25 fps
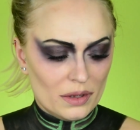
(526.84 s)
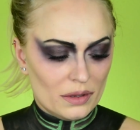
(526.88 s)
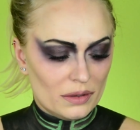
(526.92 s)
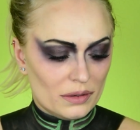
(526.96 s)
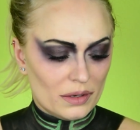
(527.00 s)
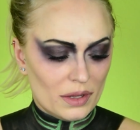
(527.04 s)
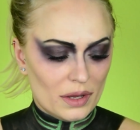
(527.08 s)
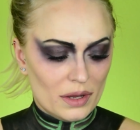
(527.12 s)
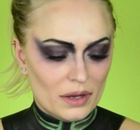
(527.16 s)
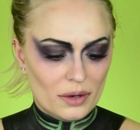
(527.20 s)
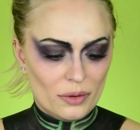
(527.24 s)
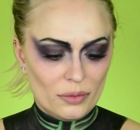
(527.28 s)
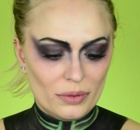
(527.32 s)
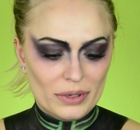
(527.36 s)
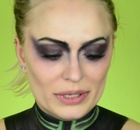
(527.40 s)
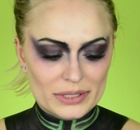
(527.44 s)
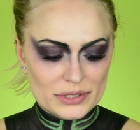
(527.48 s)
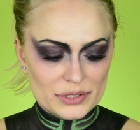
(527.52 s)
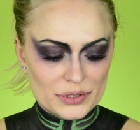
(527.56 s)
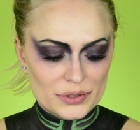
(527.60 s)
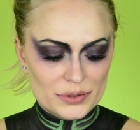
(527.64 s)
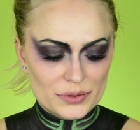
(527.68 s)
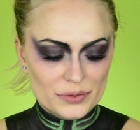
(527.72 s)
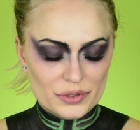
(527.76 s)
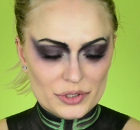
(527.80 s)
Now
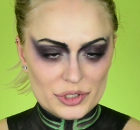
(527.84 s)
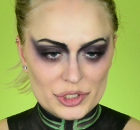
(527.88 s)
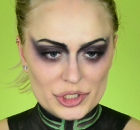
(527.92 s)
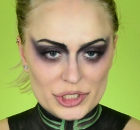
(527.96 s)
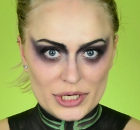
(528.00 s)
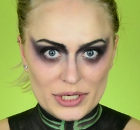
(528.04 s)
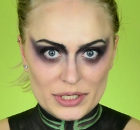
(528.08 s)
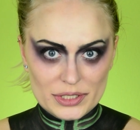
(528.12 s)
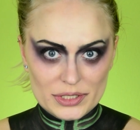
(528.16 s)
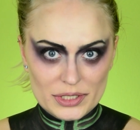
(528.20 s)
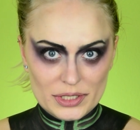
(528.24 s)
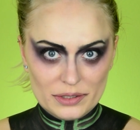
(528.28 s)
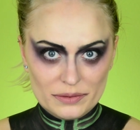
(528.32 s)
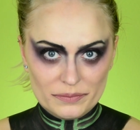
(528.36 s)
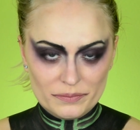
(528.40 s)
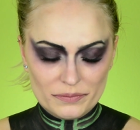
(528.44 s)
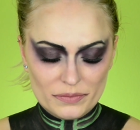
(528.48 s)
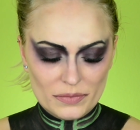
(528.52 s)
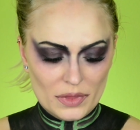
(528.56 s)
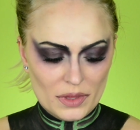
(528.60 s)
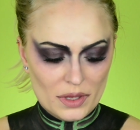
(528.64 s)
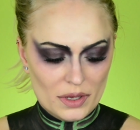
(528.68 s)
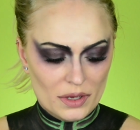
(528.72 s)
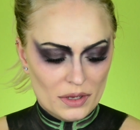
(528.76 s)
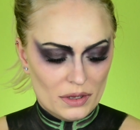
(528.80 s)
let's do the shading.
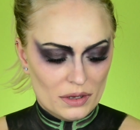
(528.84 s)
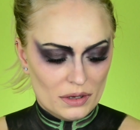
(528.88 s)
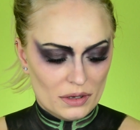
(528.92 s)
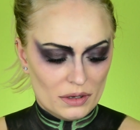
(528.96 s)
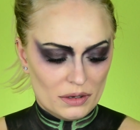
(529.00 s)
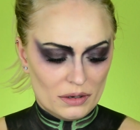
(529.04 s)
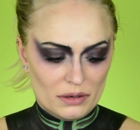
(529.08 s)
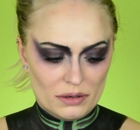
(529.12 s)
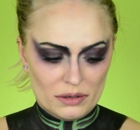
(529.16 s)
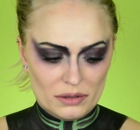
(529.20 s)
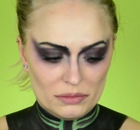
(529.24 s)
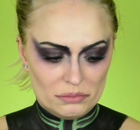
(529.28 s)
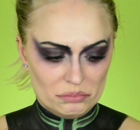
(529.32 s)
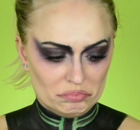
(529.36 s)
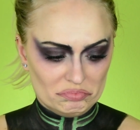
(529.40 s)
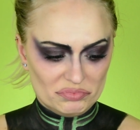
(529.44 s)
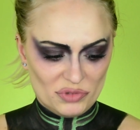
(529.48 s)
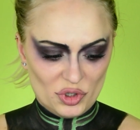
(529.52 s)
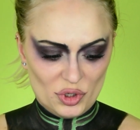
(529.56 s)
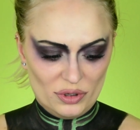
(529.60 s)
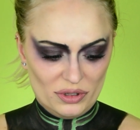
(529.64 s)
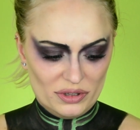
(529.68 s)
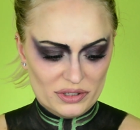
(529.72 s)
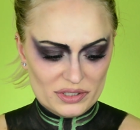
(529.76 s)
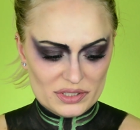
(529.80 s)

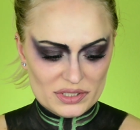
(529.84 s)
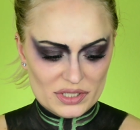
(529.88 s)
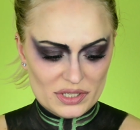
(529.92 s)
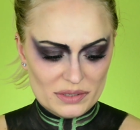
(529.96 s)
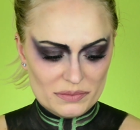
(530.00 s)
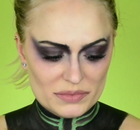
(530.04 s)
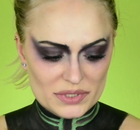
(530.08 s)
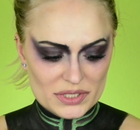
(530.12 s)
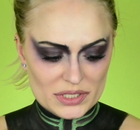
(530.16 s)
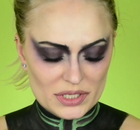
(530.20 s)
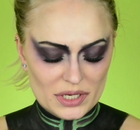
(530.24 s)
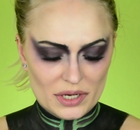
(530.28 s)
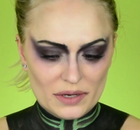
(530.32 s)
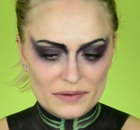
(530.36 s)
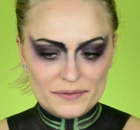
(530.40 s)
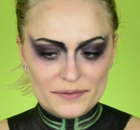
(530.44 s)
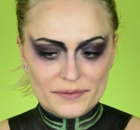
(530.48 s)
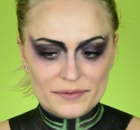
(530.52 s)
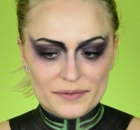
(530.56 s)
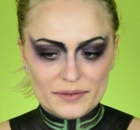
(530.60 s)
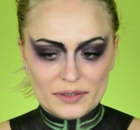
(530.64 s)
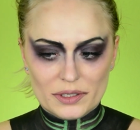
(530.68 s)
All the same stuff.